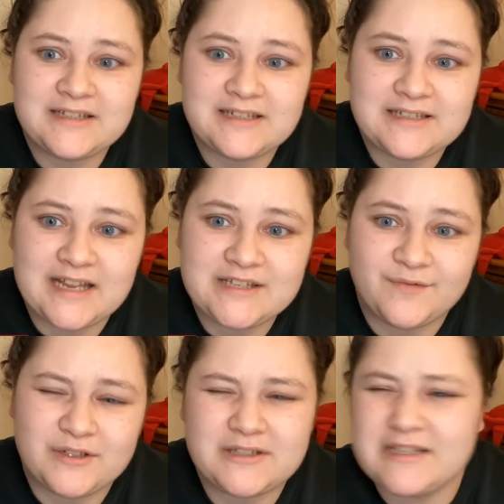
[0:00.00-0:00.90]

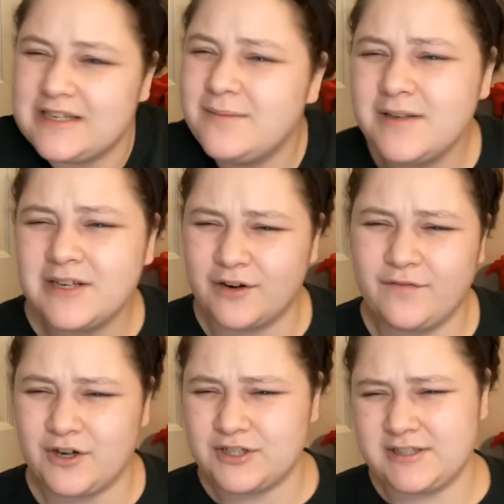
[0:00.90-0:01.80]
successful team in your
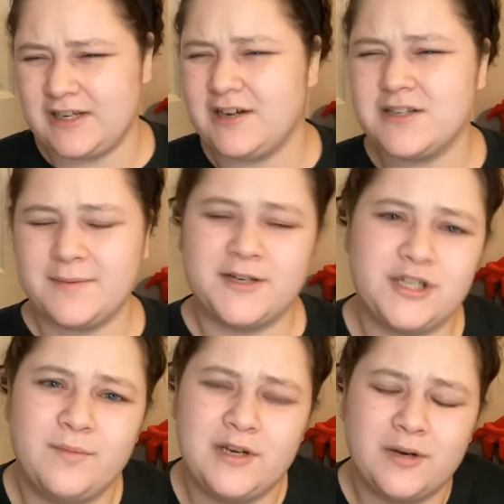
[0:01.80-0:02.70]
first year,
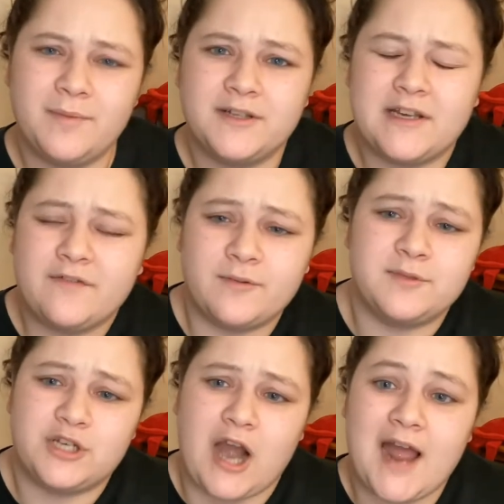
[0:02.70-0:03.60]
especially when you're building from
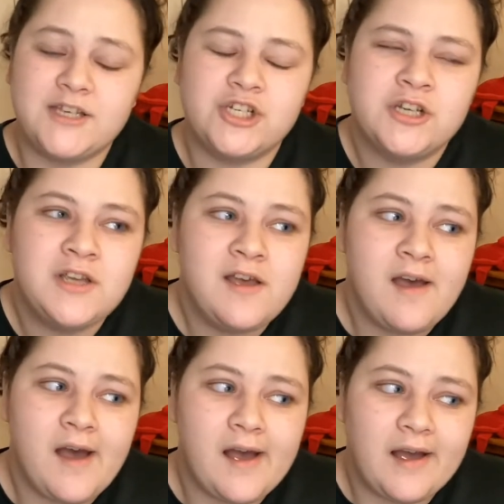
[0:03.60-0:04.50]
scratch.
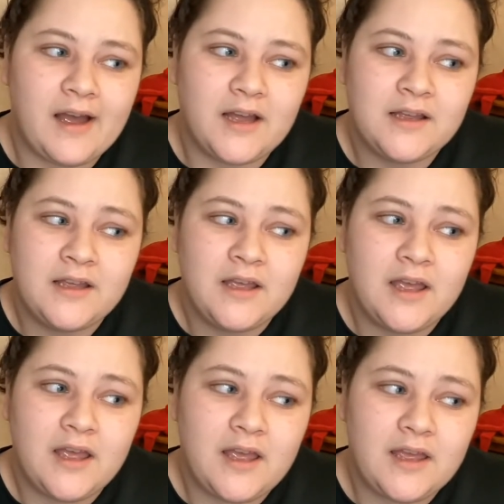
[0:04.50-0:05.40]
And
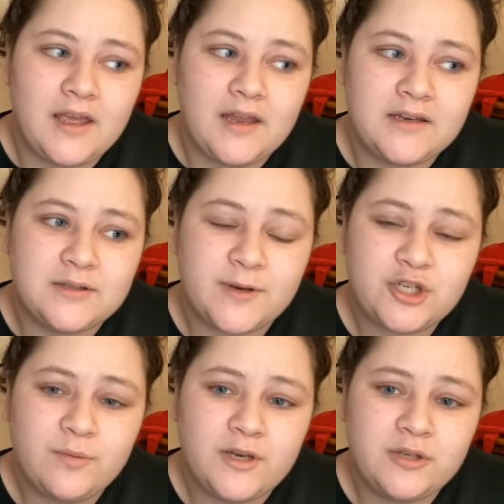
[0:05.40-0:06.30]

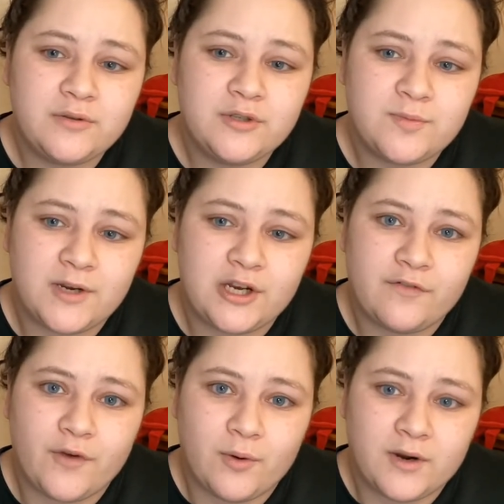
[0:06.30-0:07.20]
especially when you lose one of your
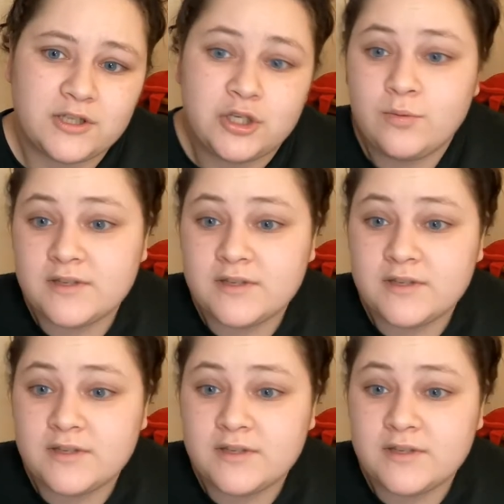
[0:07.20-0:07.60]
forwards who